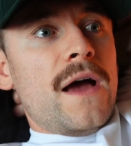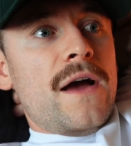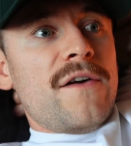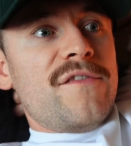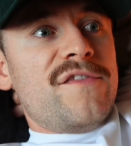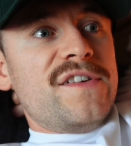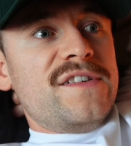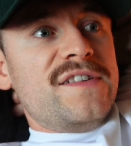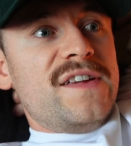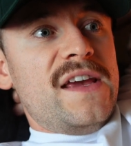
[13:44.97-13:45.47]

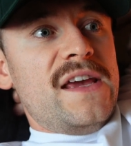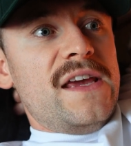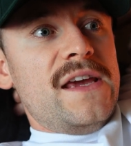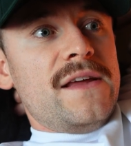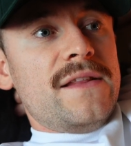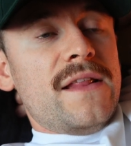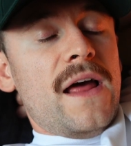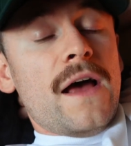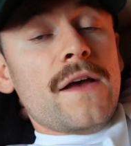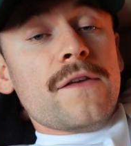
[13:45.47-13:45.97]

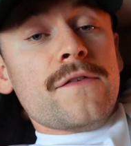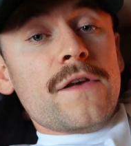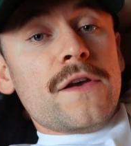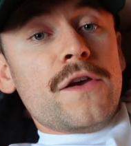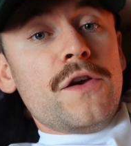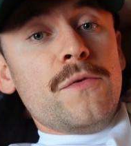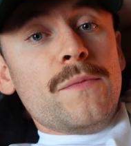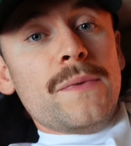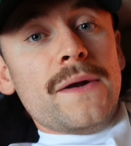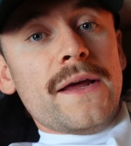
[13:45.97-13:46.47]
fatigue that has
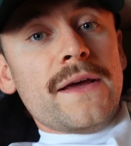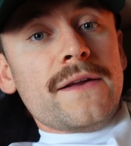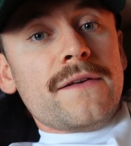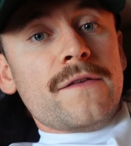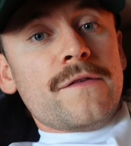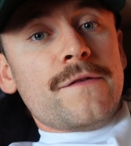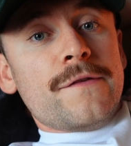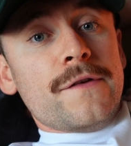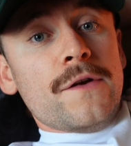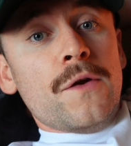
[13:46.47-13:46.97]

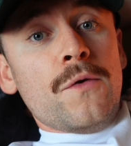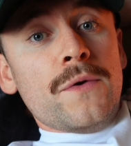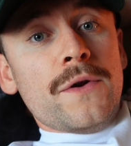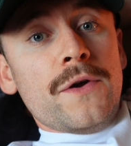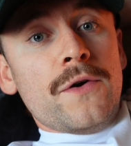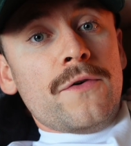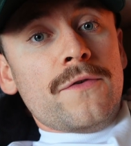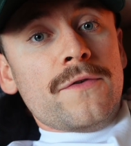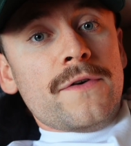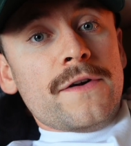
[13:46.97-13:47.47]
accumulated slowly
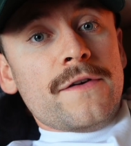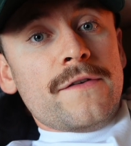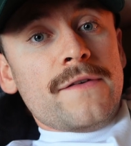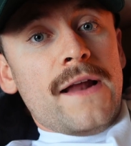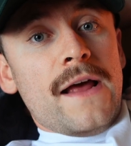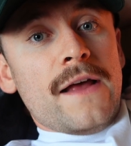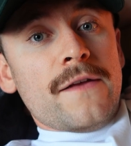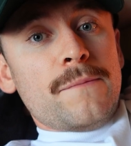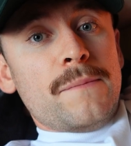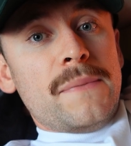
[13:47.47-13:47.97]
over this
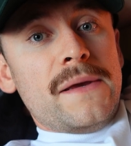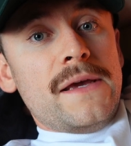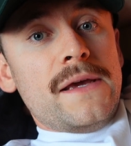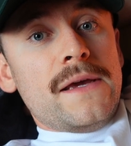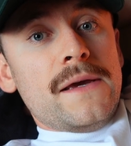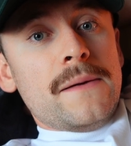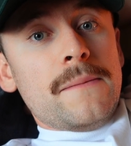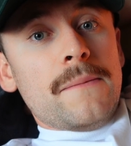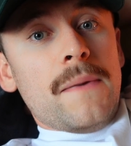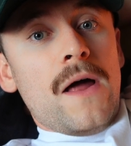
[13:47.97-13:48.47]
last
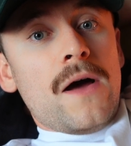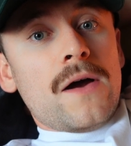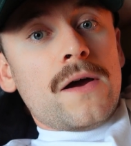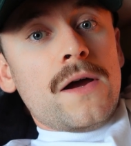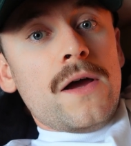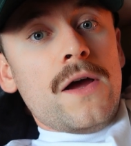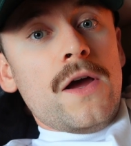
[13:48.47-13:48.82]
peaking block,